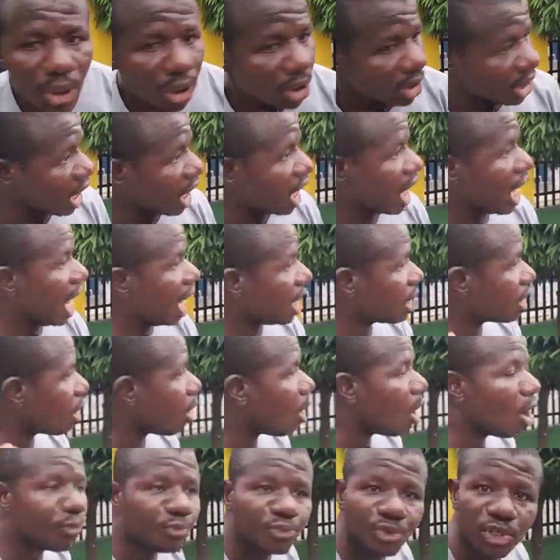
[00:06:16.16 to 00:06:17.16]
The head
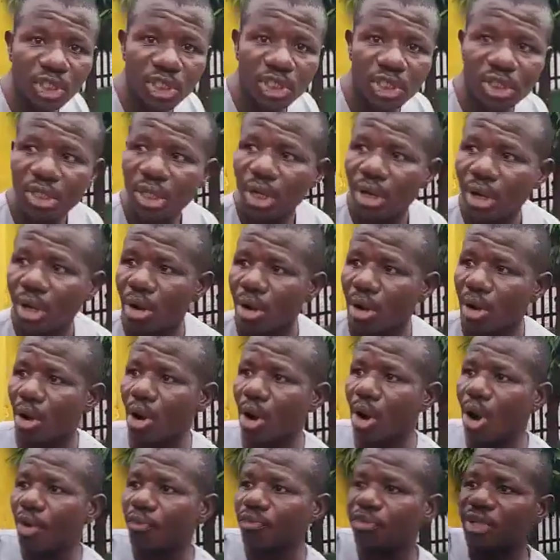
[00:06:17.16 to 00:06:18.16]
office
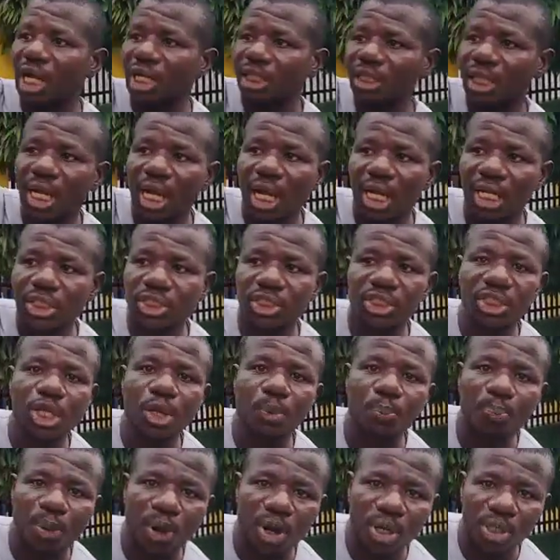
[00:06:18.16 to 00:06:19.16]
of that
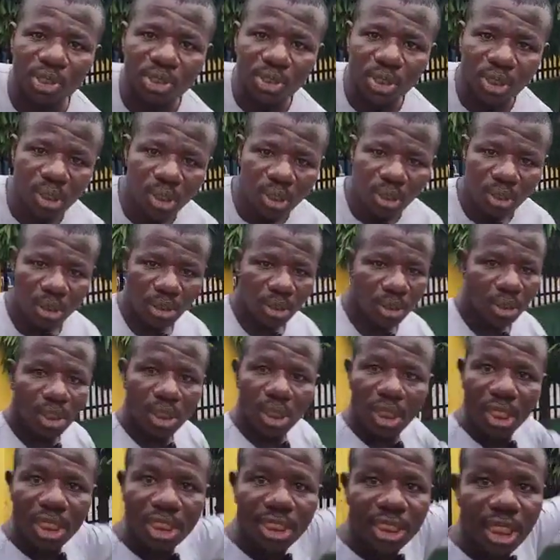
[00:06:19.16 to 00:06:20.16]
seaport
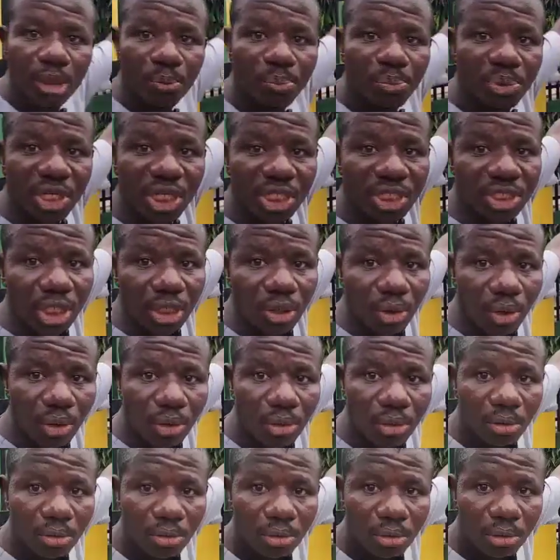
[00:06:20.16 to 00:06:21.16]
is in
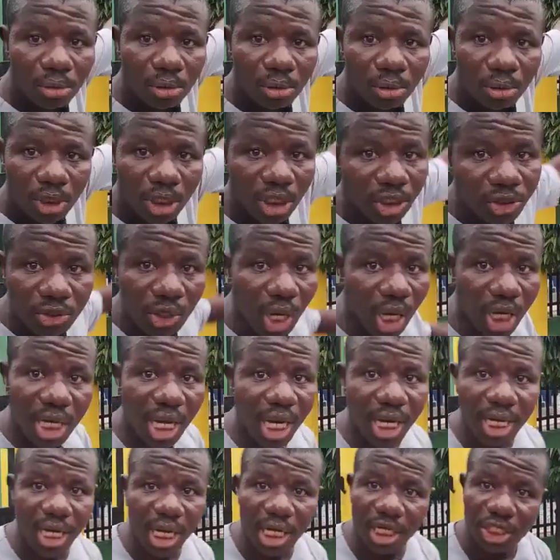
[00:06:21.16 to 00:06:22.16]
Britain. It's not
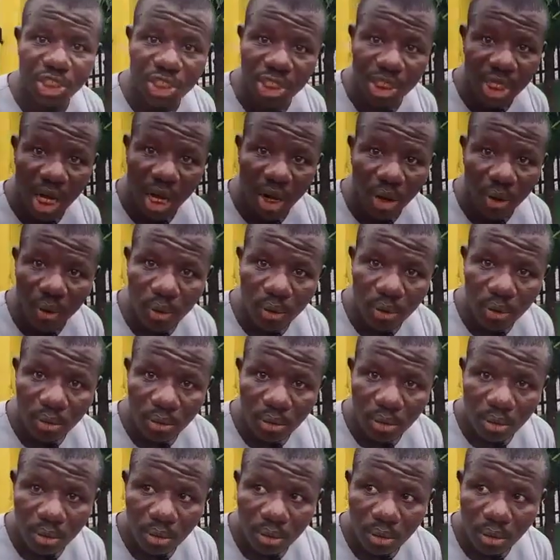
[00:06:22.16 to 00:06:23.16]
here in Nigeria.
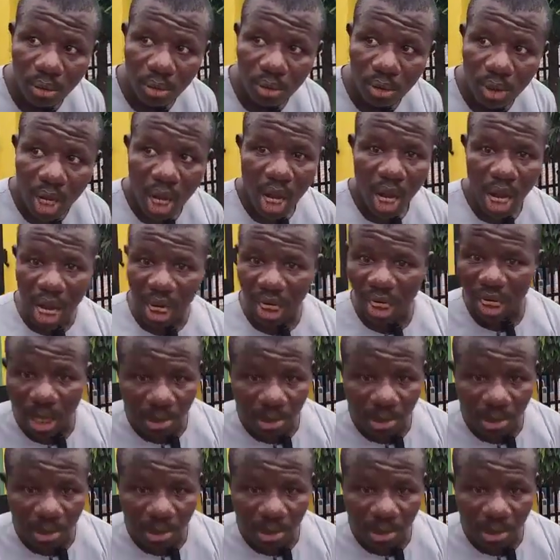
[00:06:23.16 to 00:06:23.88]
And